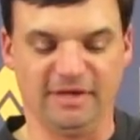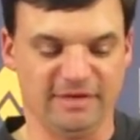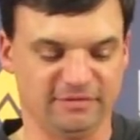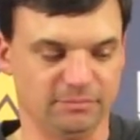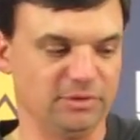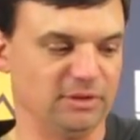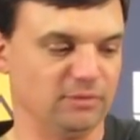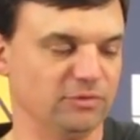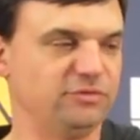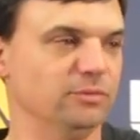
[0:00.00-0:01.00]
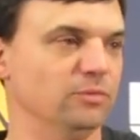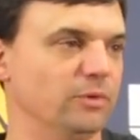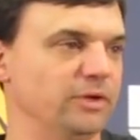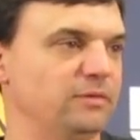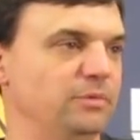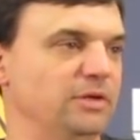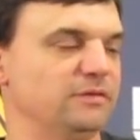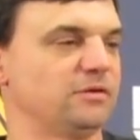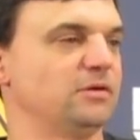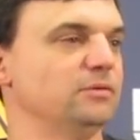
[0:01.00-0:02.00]
hasn't been what you would want it to be
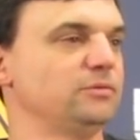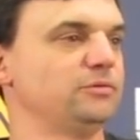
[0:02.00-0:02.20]
as a coach.